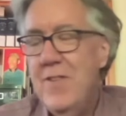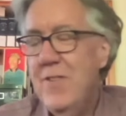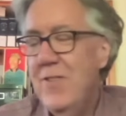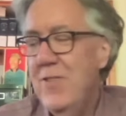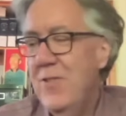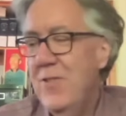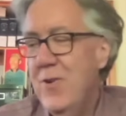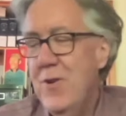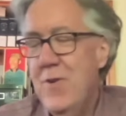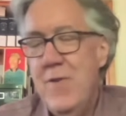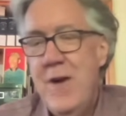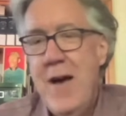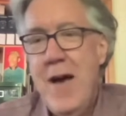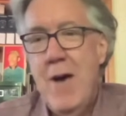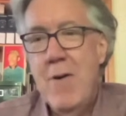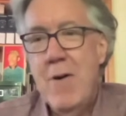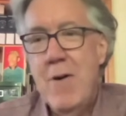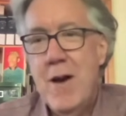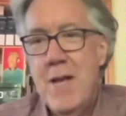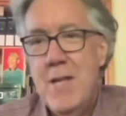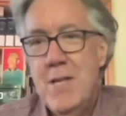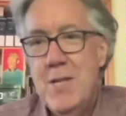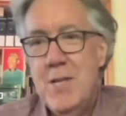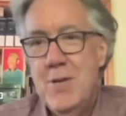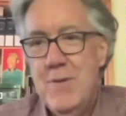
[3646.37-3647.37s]
sort of how
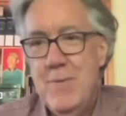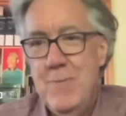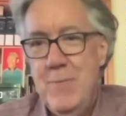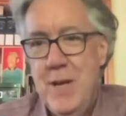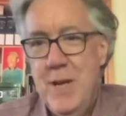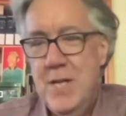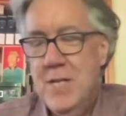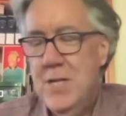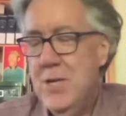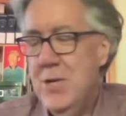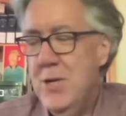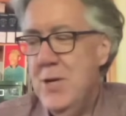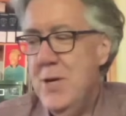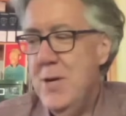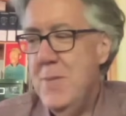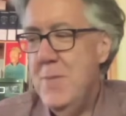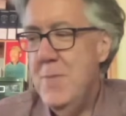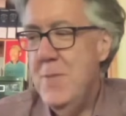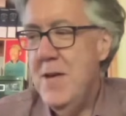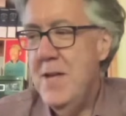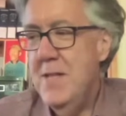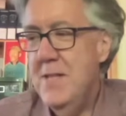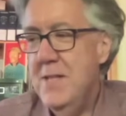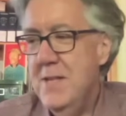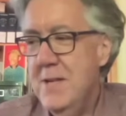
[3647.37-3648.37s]
I sort of picture him
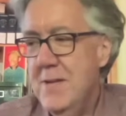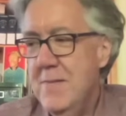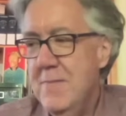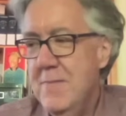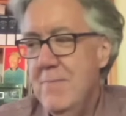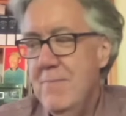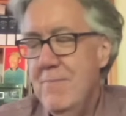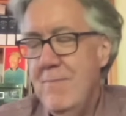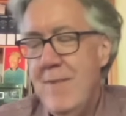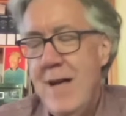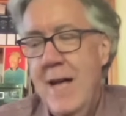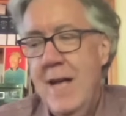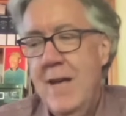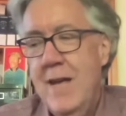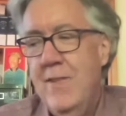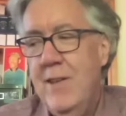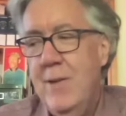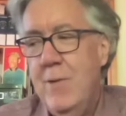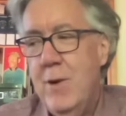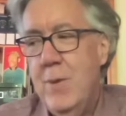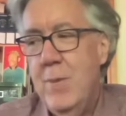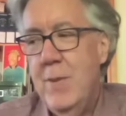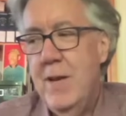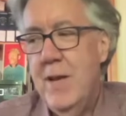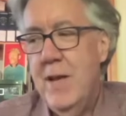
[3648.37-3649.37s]
as I guess he
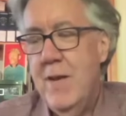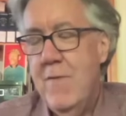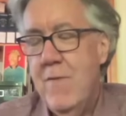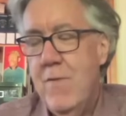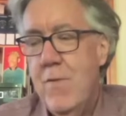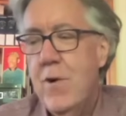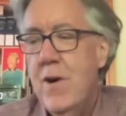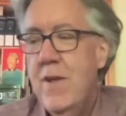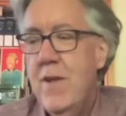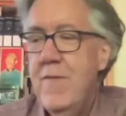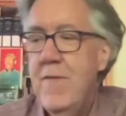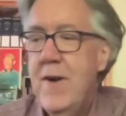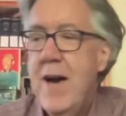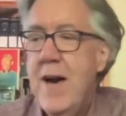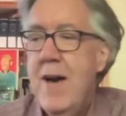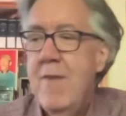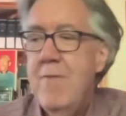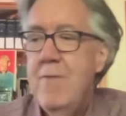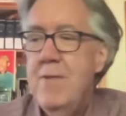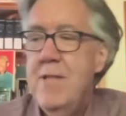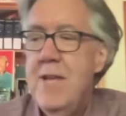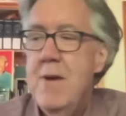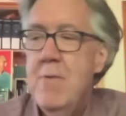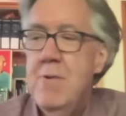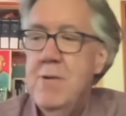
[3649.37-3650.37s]
would have been like 45
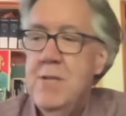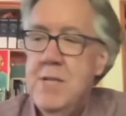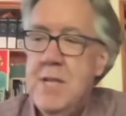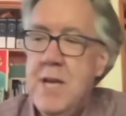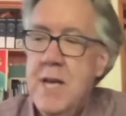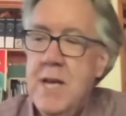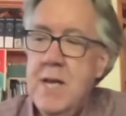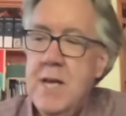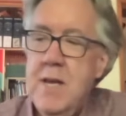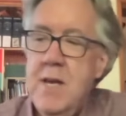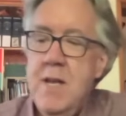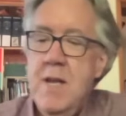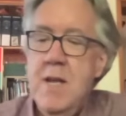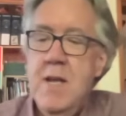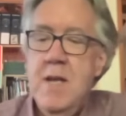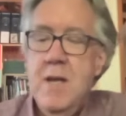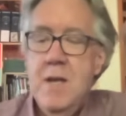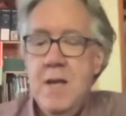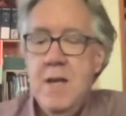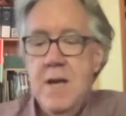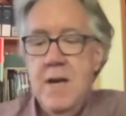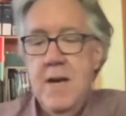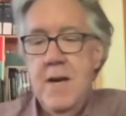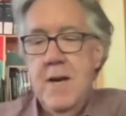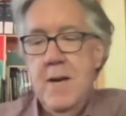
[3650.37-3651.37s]
when that was taken.
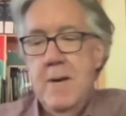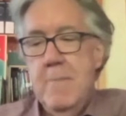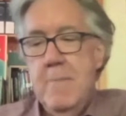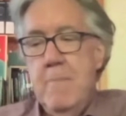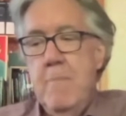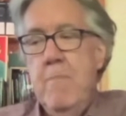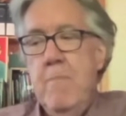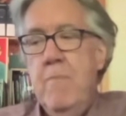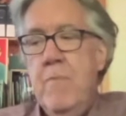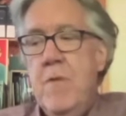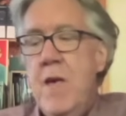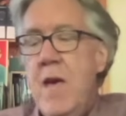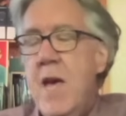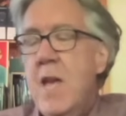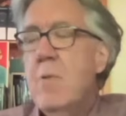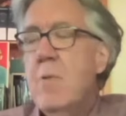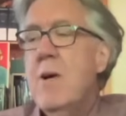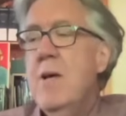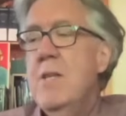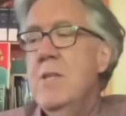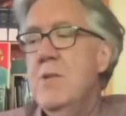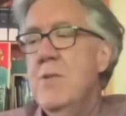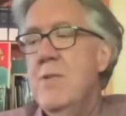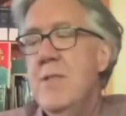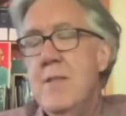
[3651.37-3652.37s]
Anyway,
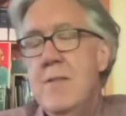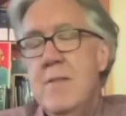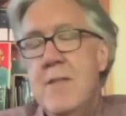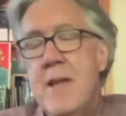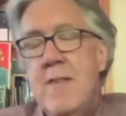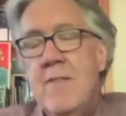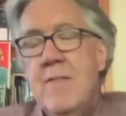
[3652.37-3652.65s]
so that's